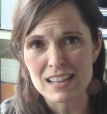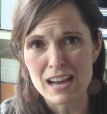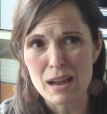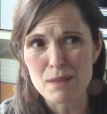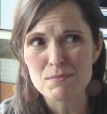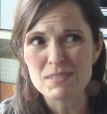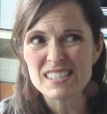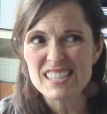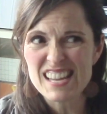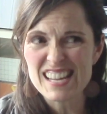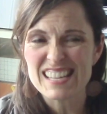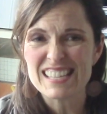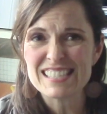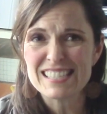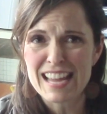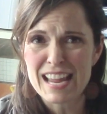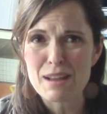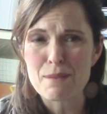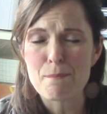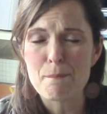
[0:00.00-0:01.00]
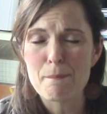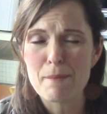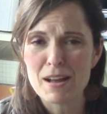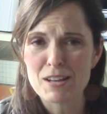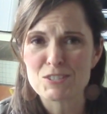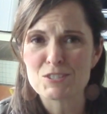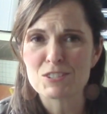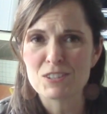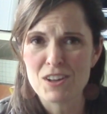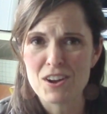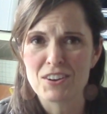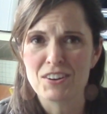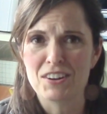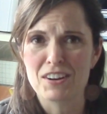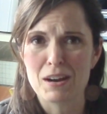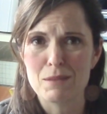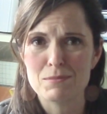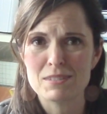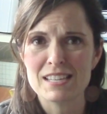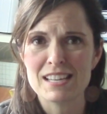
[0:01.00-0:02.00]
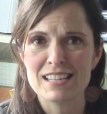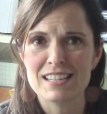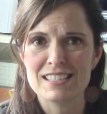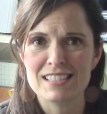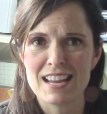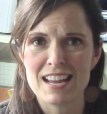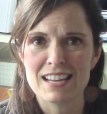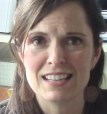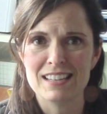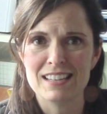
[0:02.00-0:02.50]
I'm seeing it take much longer. I'm seeing it take